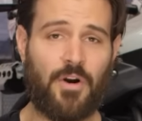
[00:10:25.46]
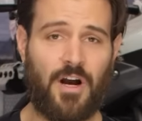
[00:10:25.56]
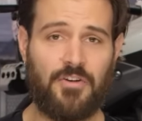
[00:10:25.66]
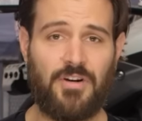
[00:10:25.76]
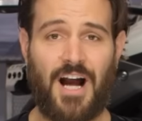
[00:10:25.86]
one
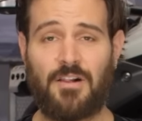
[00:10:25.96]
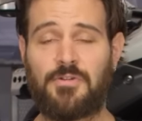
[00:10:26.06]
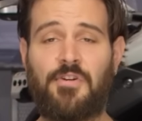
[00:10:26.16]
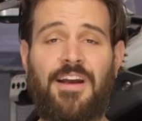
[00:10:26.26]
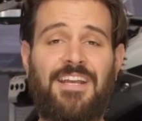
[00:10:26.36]
hundred dollars,
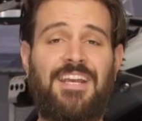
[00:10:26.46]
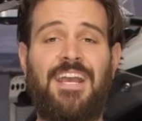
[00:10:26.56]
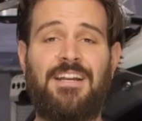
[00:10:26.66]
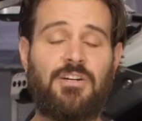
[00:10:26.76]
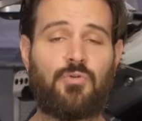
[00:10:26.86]
you're getting
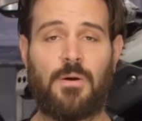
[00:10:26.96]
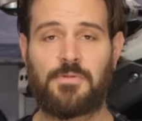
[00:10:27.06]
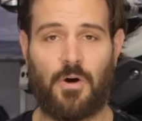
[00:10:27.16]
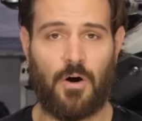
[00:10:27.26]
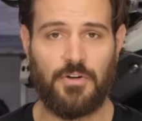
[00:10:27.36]
heated
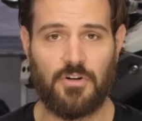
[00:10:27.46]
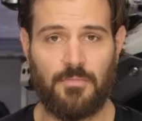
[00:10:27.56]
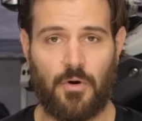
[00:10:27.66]
grips onto your